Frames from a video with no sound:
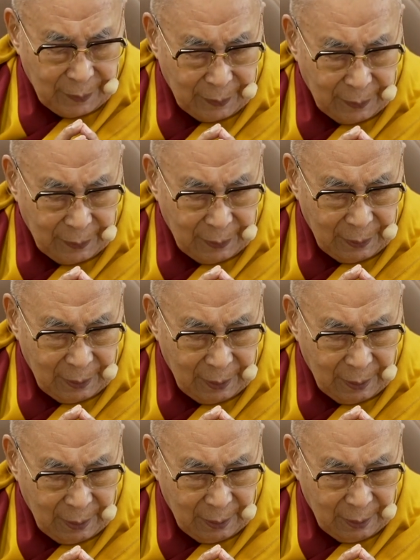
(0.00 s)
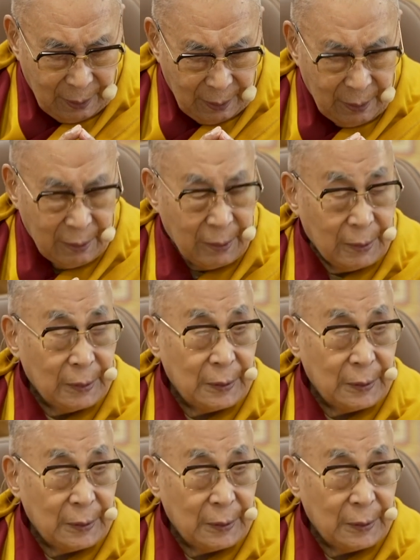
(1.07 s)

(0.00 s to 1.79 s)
(no one is talking)